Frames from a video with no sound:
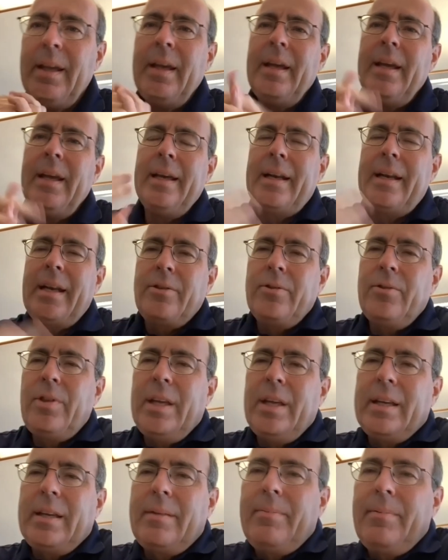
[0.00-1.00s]
And I do
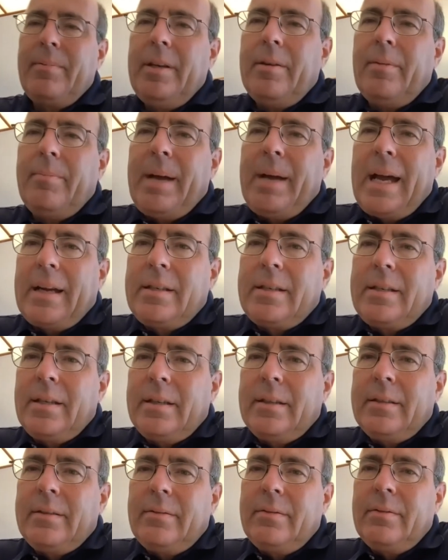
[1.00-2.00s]
think, you know, back
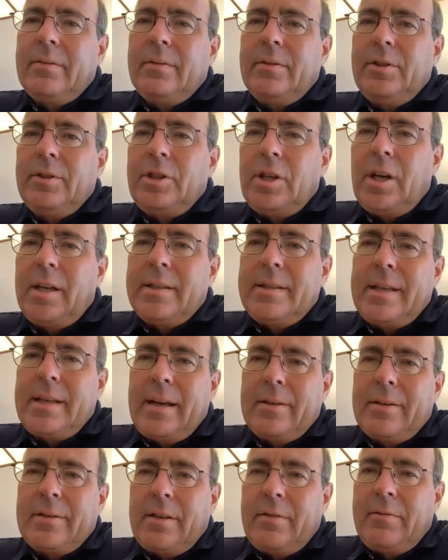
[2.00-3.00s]
to John's
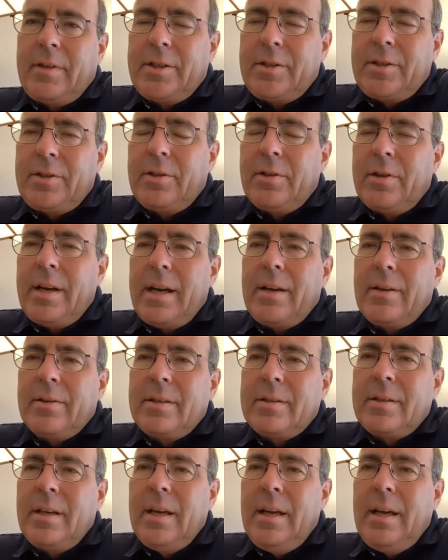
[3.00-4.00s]
house and Russ, your
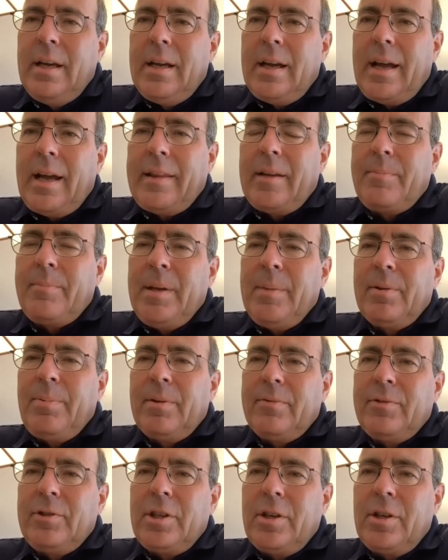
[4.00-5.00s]
house, I think people
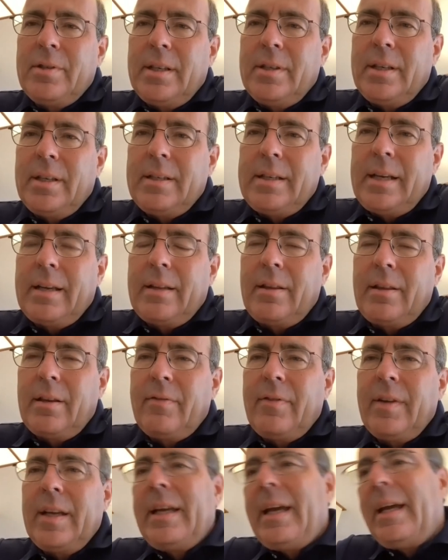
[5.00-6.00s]
have chosen to take their
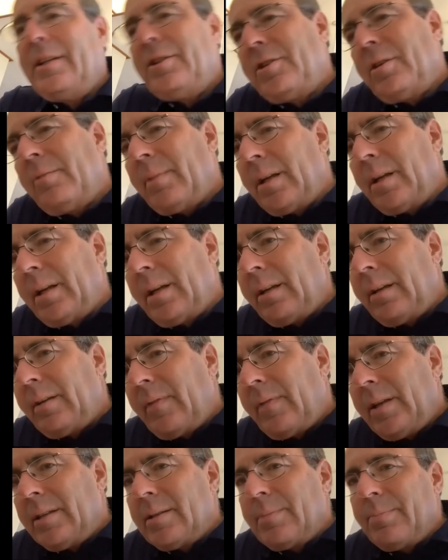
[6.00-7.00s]
vacation money
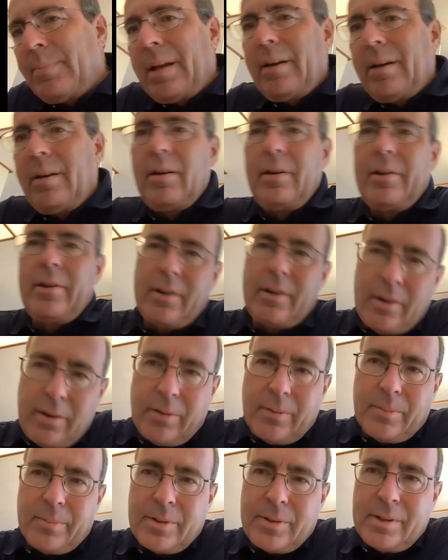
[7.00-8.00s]
and spend it on their
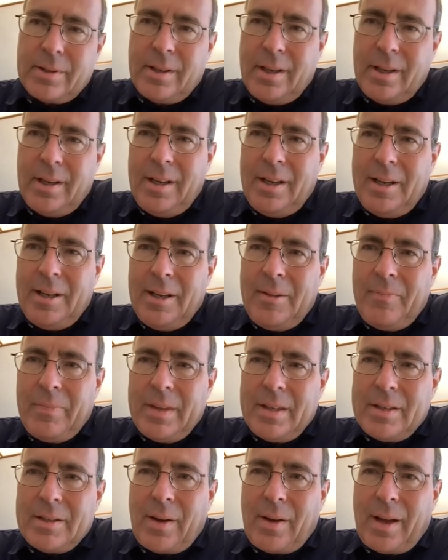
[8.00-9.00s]
homes.
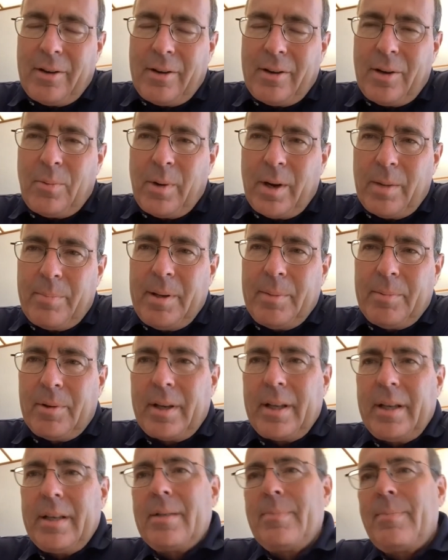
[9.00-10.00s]
So I don't know where people are
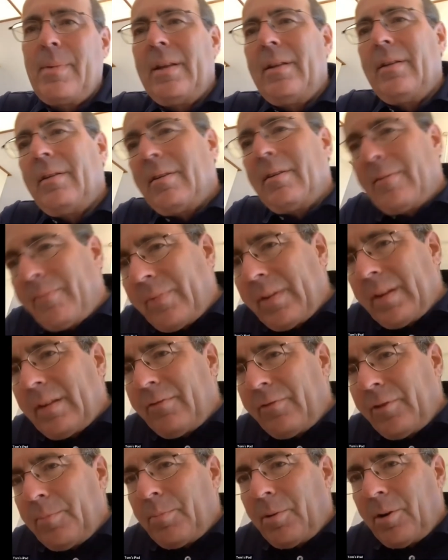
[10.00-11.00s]
going to spend their
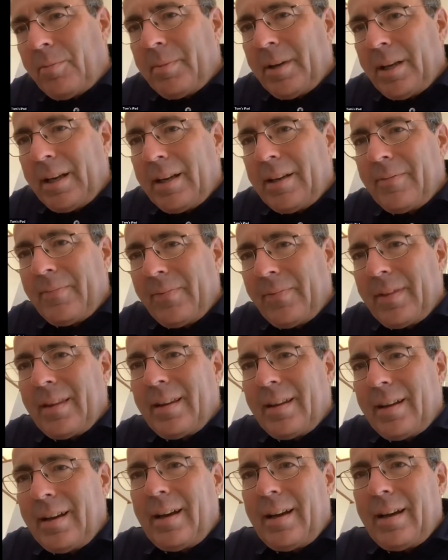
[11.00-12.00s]
football money.
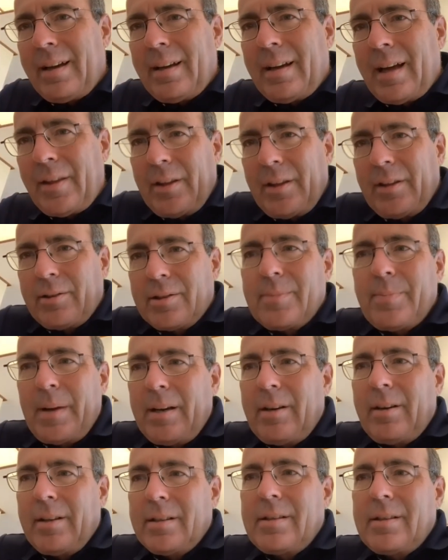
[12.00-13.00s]
Uh, I think they'll spend
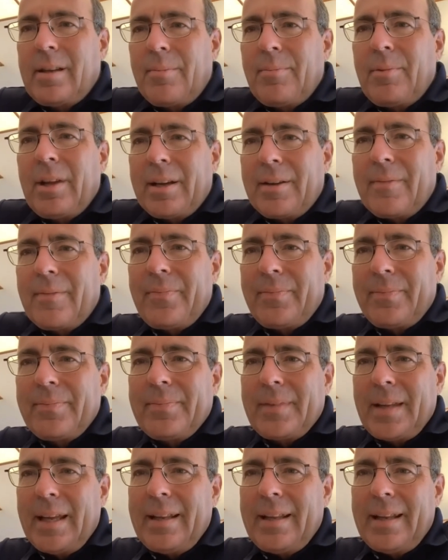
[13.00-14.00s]
it on something.
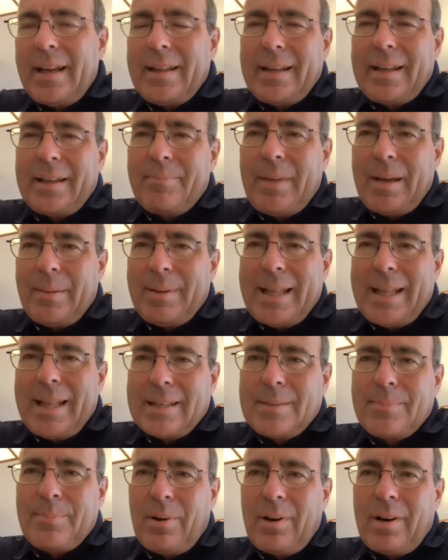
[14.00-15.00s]
And I think maybe
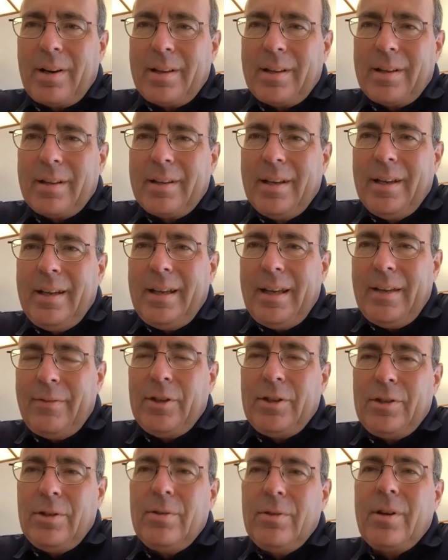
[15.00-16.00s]
that's part of the, if
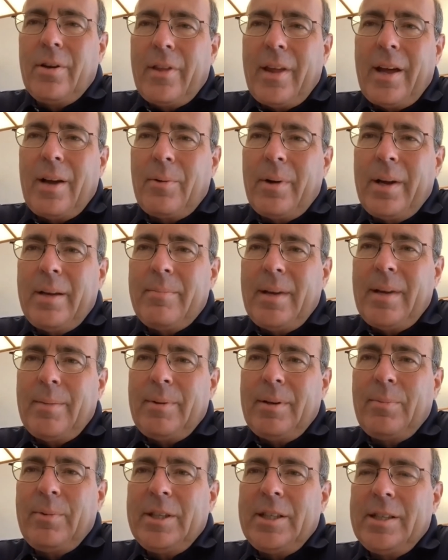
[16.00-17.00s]
you do go that way,
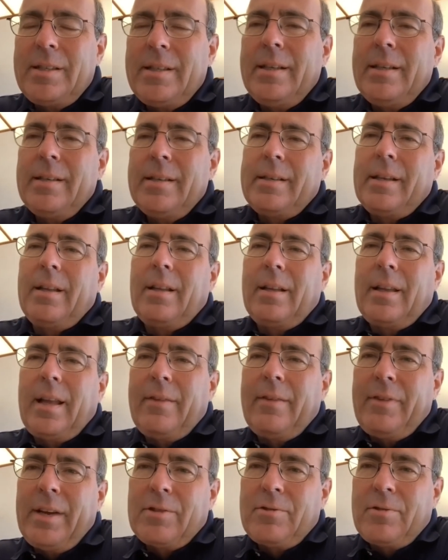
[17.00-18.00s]
maybe we just need to sell a lot
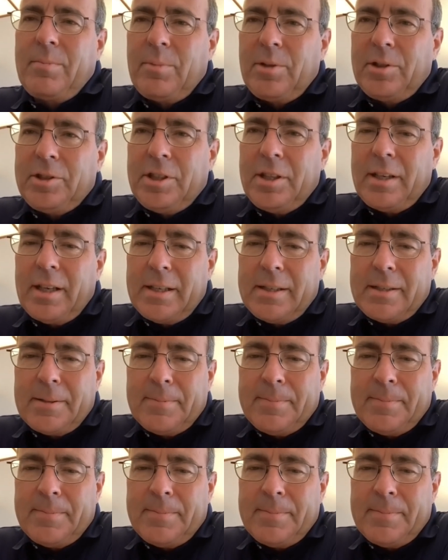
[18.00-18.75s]
of extra merchandise.